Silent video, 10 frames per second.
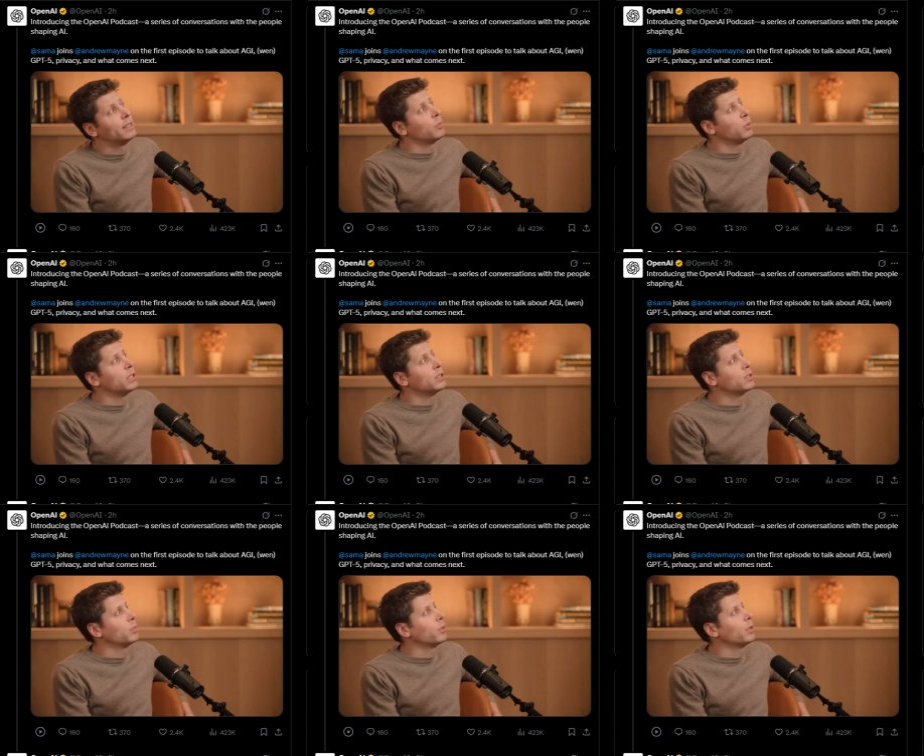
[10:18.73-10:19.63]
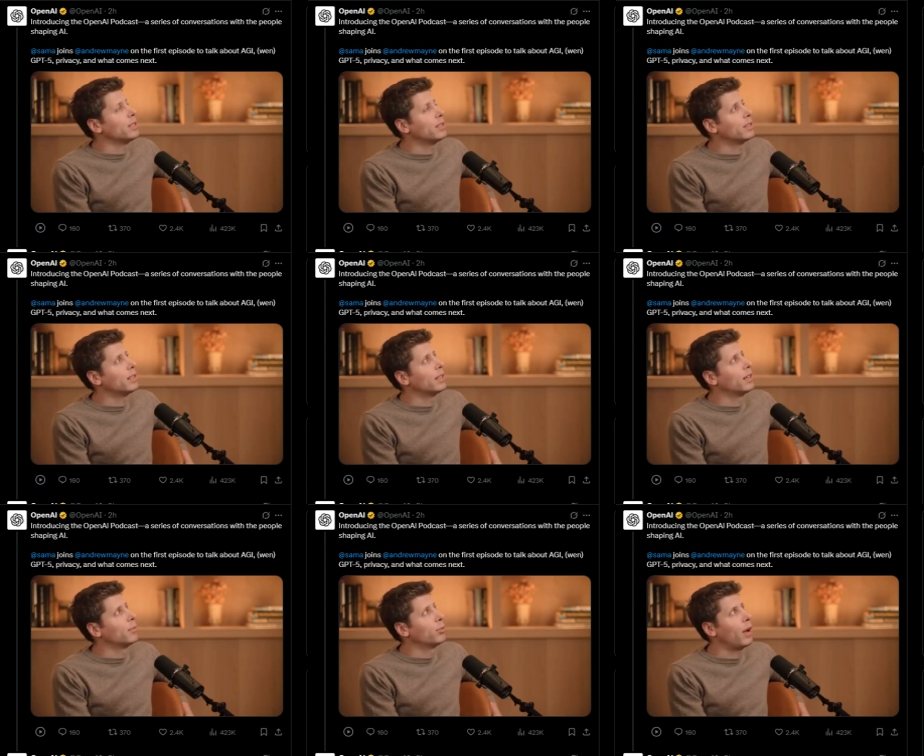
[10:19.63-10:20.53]
deep research reports
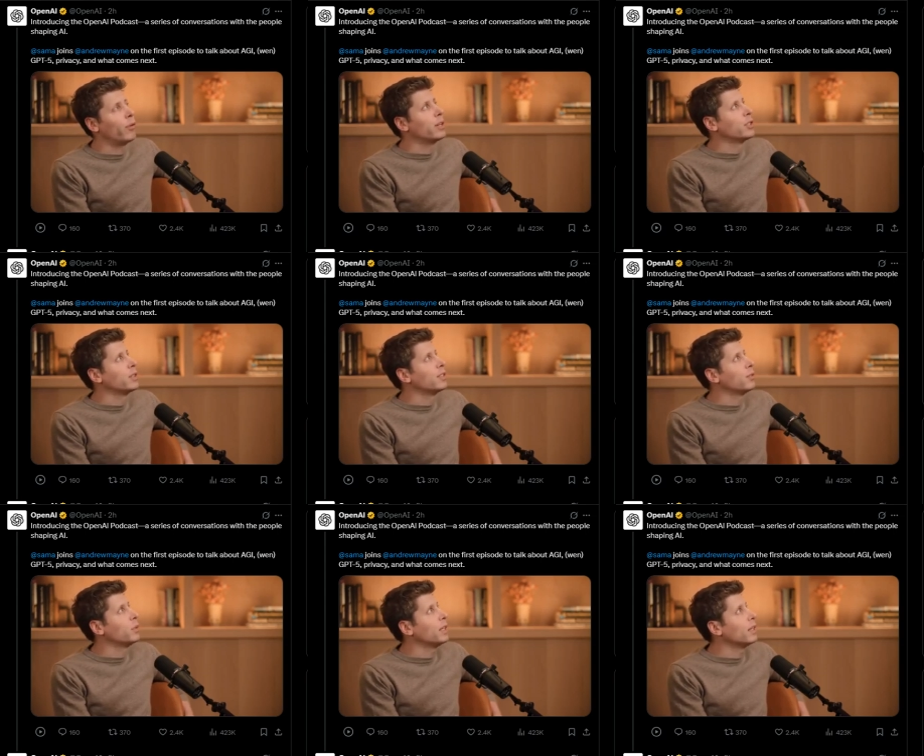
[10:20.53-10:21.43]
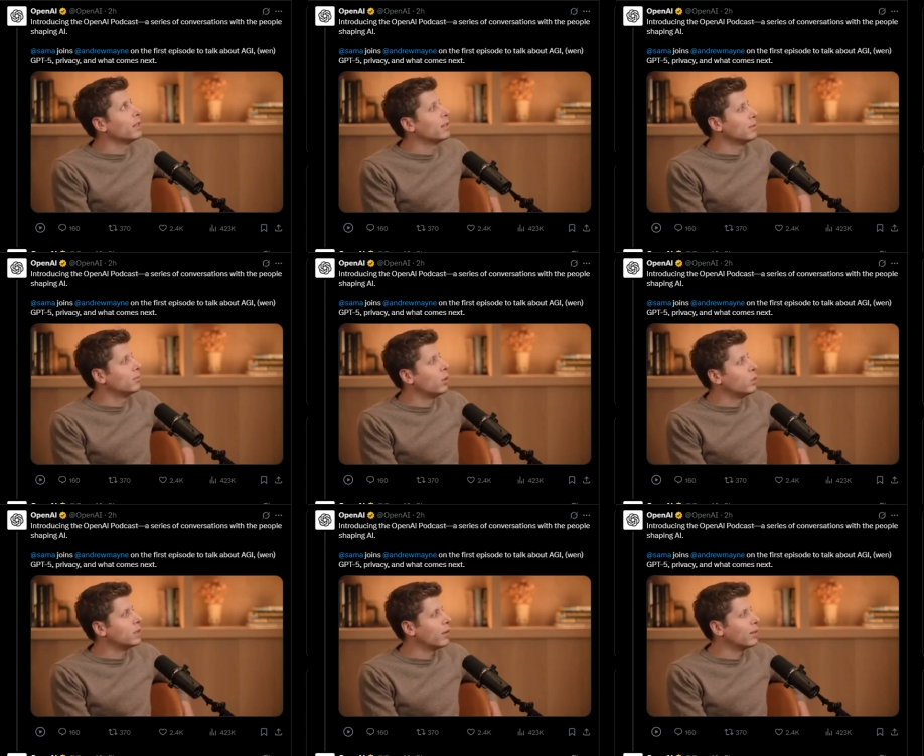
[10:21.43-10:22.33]
preferentially to reading
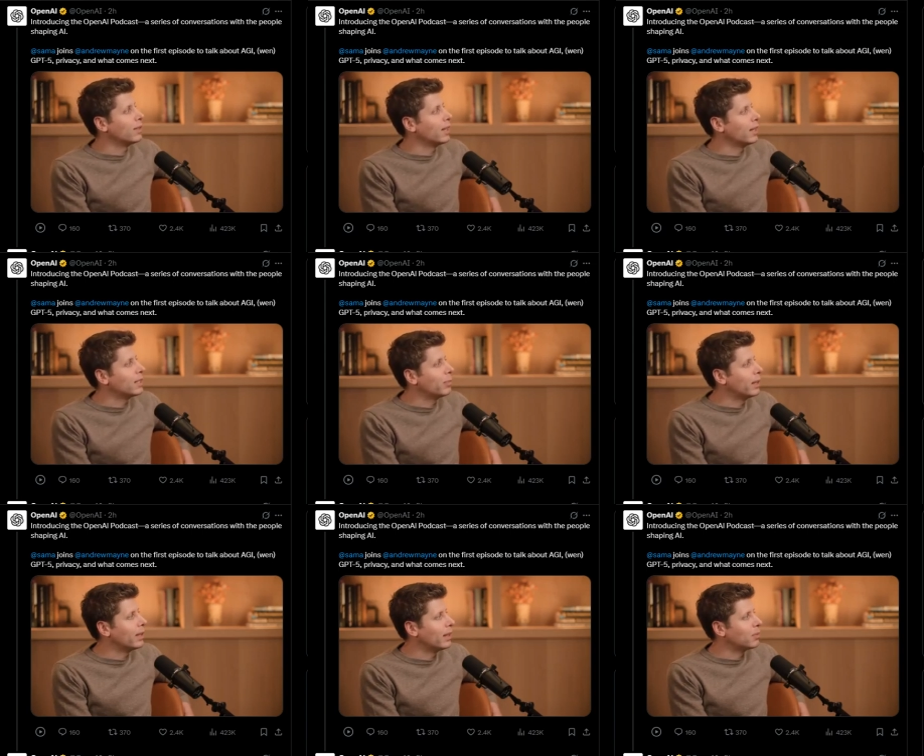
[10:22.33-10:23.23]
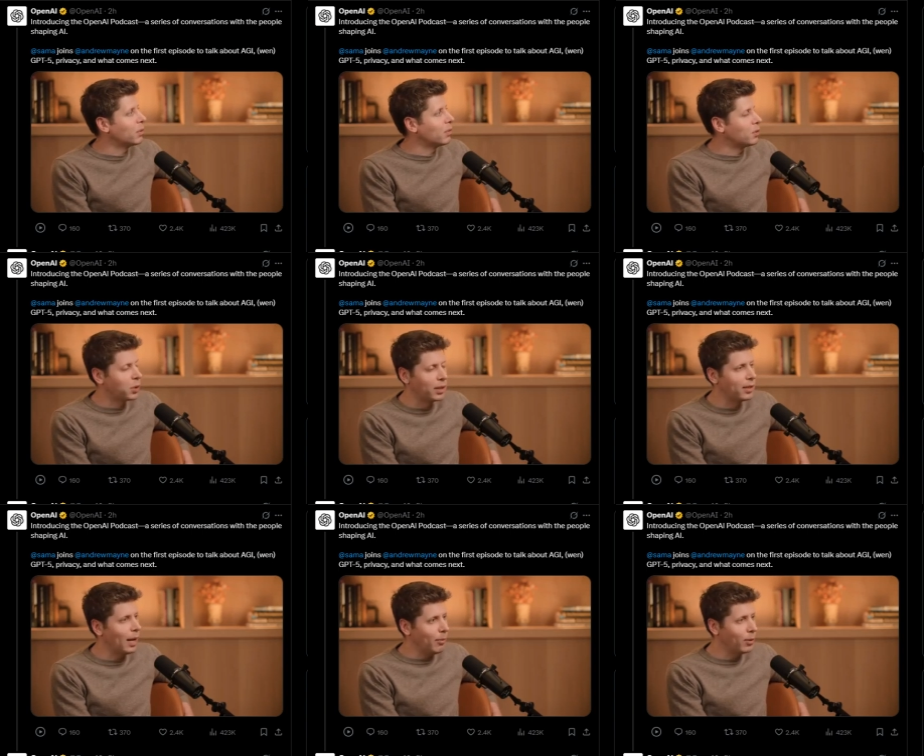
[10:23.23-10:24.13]
most other things, but I'm sort of short on
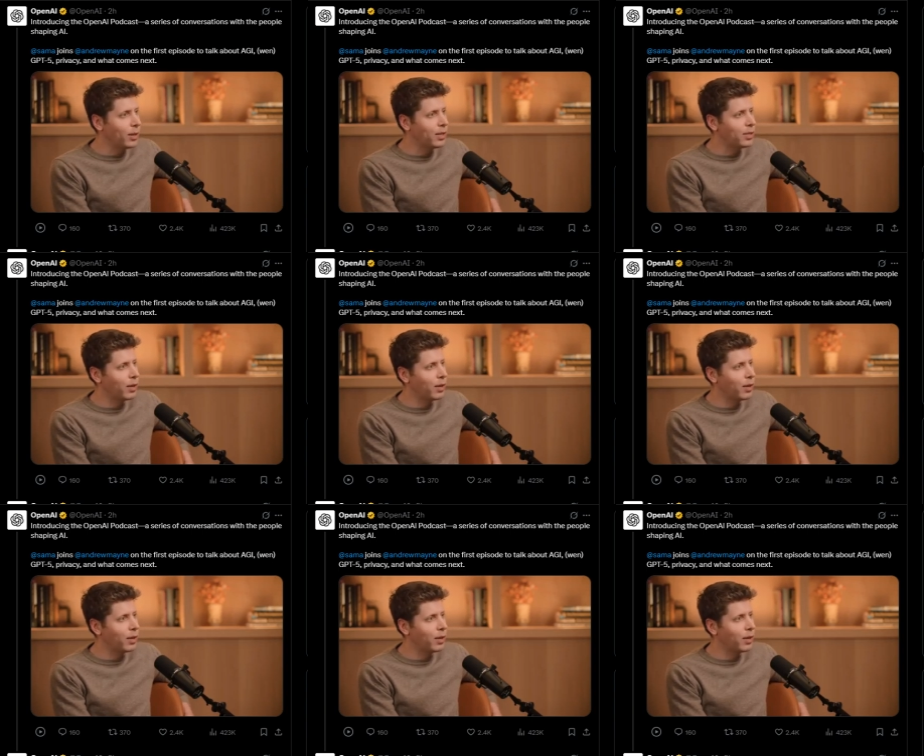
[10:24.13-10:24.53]
time to read in